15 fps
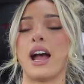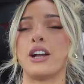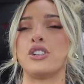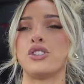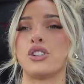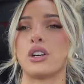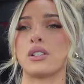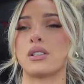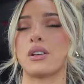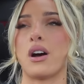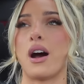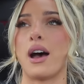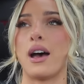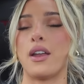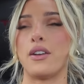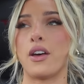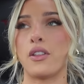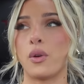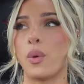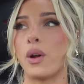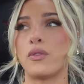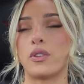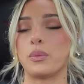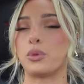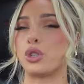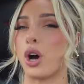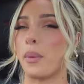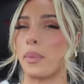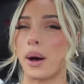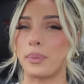I just got another one from
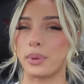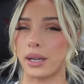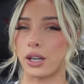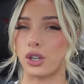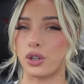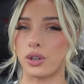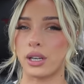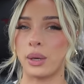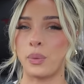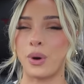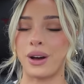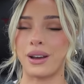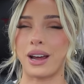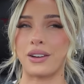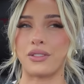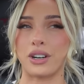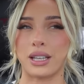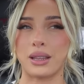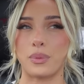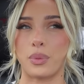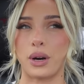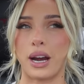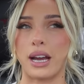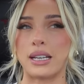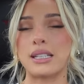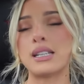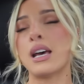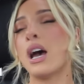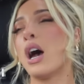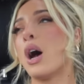Shopbop, like a cream one, I forget the
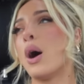brand,